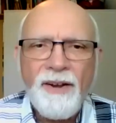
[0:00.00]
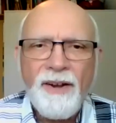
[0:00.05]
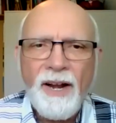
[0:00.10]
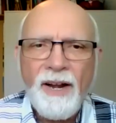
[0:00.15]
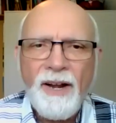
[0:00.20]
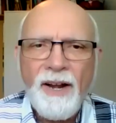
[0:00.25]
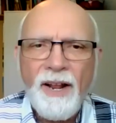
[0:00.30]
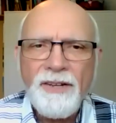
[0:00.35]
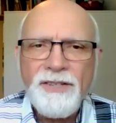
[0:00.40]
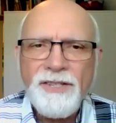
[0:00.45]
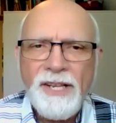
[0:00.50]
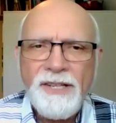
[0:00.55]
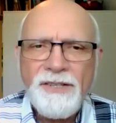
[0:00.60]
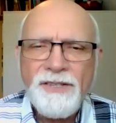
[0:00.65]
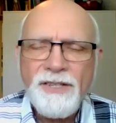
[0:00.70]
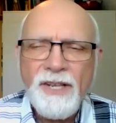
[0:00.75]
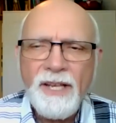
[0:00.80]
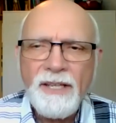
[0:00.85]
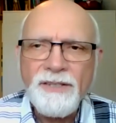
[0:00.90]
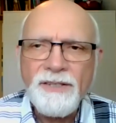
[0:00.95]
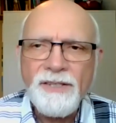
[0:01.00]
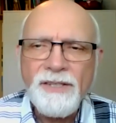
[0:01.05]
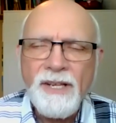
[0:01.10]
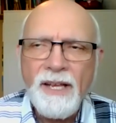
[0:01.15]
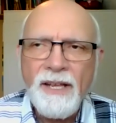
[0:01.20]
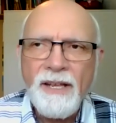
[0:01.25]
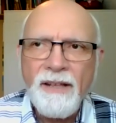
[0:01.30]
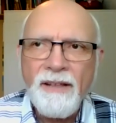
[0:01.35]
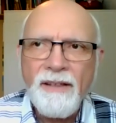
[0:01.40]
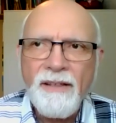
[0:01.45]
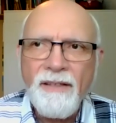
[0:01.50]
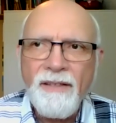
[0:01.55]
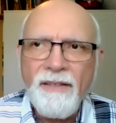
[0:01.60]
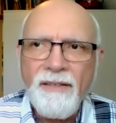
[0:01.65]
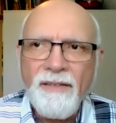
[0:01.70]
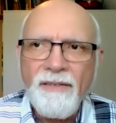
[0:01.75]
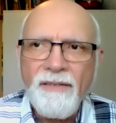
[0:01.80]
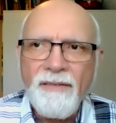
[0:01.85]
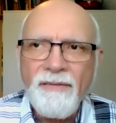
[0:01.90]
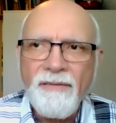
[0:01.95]
I sense that
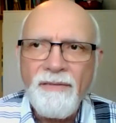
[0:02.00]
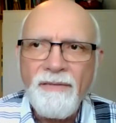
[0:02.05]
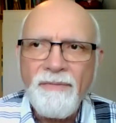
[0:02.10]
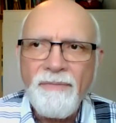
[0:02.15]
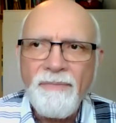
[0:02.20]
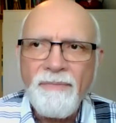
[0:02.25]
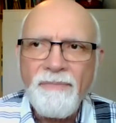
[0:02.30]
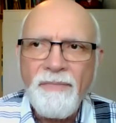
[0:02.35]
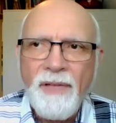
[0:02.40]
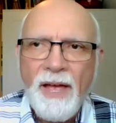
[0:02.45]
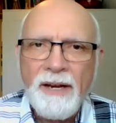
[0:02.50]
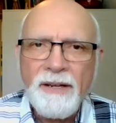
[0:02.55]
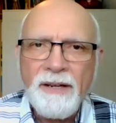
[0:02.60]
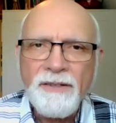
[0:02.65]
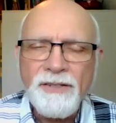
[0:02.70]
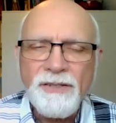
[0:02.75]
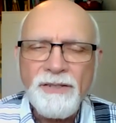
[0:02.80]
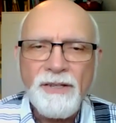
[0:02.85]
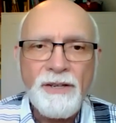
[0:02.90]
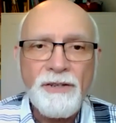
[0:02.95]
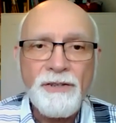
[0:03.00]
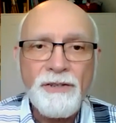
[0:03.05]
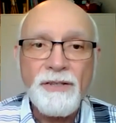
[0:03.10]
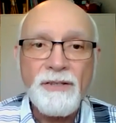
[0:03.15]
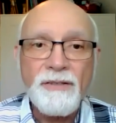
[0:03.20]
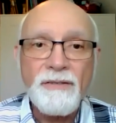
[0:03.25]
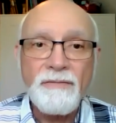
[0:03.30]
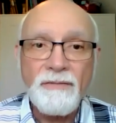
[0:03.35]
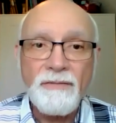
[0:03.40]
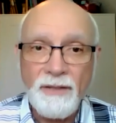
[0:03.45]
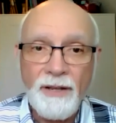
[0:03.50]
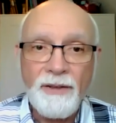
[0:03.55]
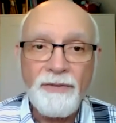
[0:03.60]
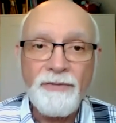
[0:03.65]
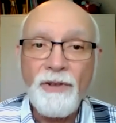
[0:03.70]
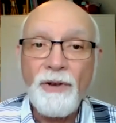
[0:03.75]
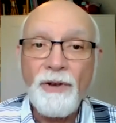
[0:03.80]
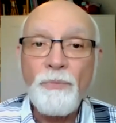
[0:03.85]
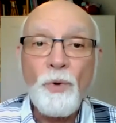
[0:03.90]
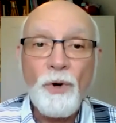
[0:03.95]
is
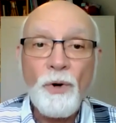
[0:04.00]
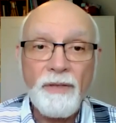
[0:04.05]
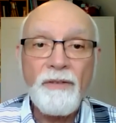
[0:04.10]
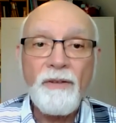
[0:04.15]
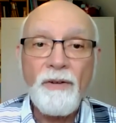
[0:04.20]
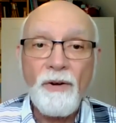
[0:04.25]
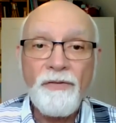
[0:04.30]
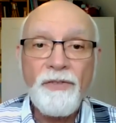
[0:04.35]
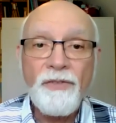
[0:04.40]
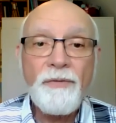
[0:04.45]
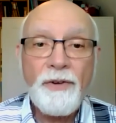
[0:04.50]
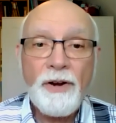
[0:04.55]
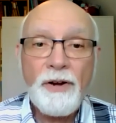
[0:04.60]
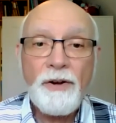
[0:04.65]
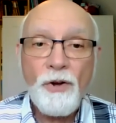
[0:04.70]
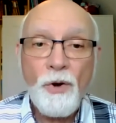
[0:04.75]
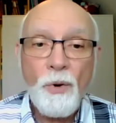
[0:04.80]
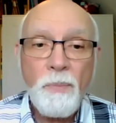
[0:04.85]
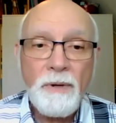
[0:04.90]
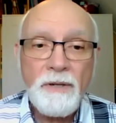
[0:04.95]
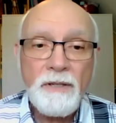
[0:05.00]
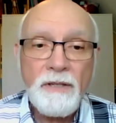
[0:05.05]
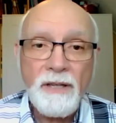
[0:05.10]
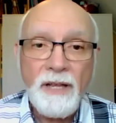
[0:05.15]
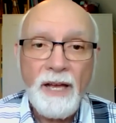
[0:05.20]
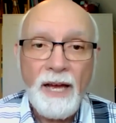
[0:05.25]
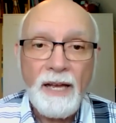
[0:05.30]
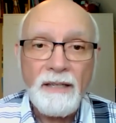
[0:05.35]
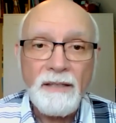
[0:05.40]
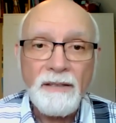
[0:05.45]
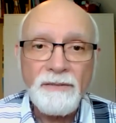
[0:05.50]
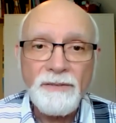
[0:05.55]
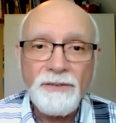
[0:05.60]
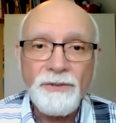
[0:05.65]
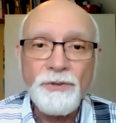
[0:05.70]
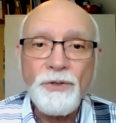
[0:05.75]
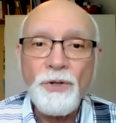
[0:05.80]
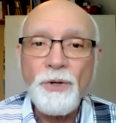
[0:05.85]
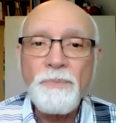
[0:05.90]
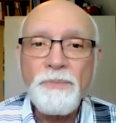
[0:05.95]
that they're very open to that.
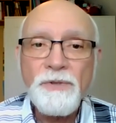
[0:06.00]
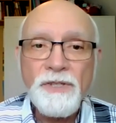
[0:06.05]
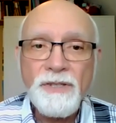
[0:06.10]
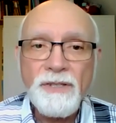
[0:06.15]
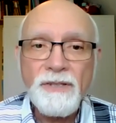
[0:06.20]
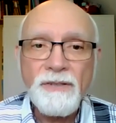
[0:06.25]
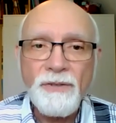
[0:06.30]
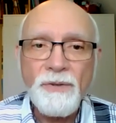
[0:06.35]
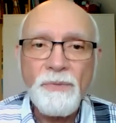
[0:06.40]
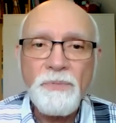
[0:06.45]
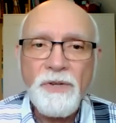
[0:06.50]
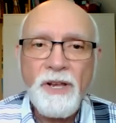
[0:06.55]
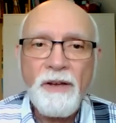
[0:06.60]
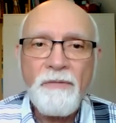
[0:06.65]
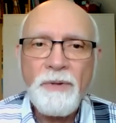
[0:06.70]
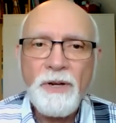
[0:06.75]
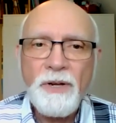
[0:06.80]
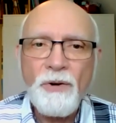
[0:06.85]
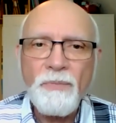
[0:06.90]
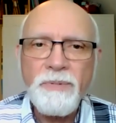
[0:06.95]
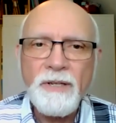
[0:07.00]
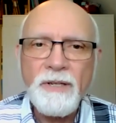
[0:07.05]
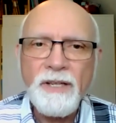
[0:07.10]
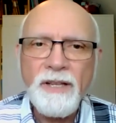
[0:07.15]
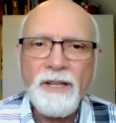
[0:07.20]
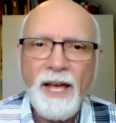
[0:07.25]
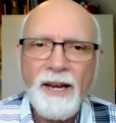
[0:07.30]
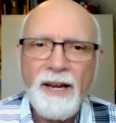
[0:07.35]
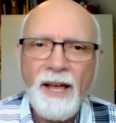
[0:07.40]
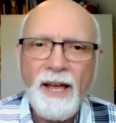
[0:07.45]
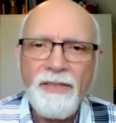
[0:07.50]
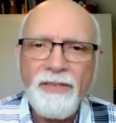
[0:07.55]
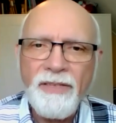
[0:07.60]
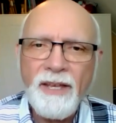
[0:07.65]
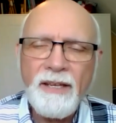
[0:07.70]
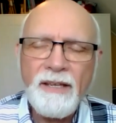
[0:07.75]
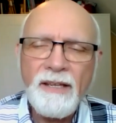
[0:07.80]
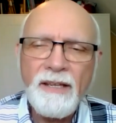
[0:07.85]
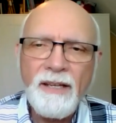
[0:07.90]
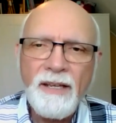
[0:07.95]
Groups have been open to that. I
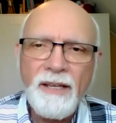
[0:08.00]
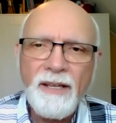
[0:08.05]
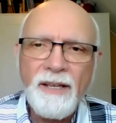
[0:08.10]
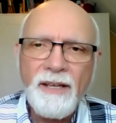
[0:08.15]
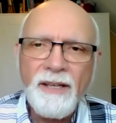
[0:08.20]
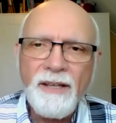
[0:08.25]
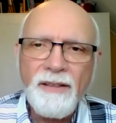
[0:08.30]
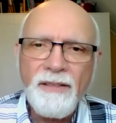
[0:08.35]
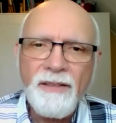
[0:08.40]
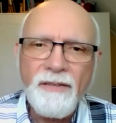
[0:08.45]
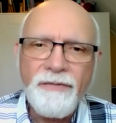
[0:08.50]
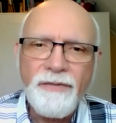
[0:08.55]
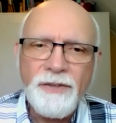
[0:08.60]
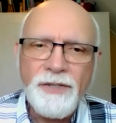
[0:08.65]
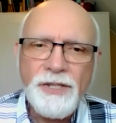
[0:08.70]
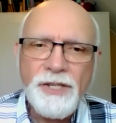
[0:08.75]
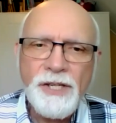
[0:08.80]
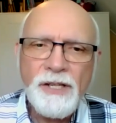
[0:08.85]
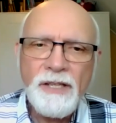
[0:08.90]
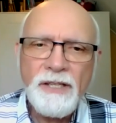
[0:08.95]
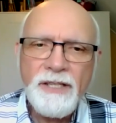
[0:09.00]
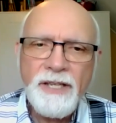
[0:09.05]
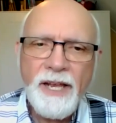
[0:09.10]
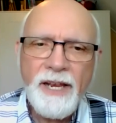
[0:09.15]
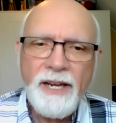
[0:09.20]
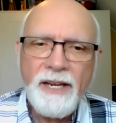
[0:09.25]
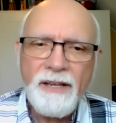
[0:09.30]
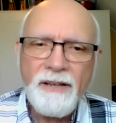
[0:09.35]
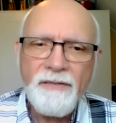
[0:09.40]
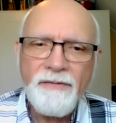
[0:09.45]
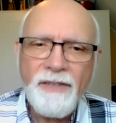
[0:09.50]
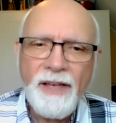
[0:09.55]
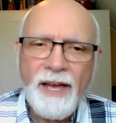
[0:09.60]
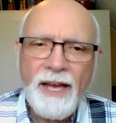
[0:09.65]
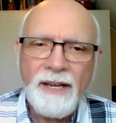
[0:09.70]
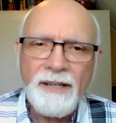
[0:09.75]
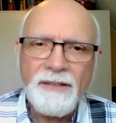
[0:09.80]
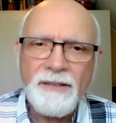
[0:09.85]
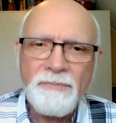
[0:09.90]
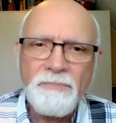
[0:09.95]
think the facilitating of
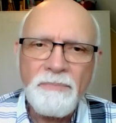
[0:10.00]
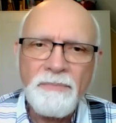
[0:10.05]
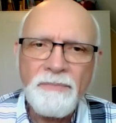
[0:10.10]
that